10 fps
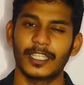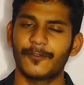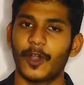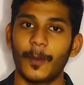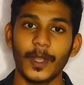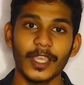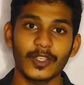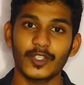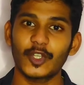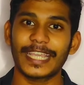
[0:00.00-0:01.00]
The formula
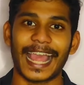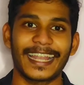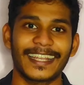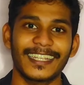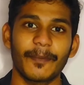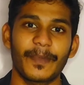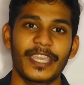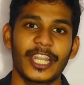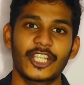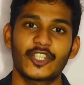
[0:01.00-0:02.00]
used to calculate the
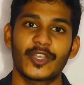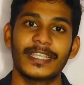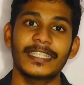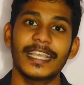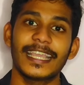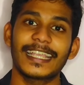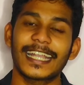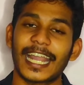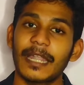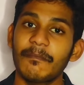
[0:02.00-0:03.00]
P ratio is
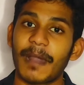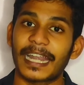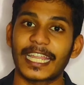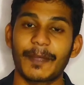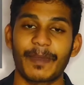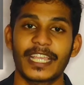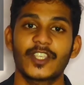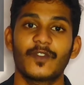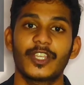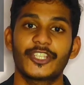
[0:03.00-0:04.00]
current market
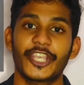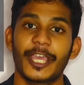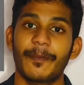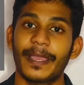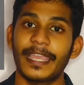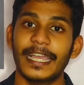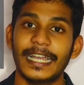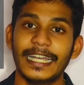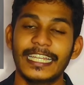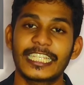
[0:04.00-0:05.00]
price of the share by
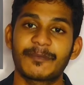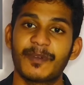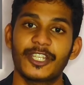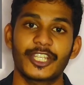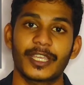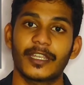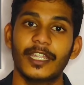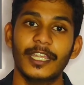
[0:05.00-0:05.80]
earnings per share.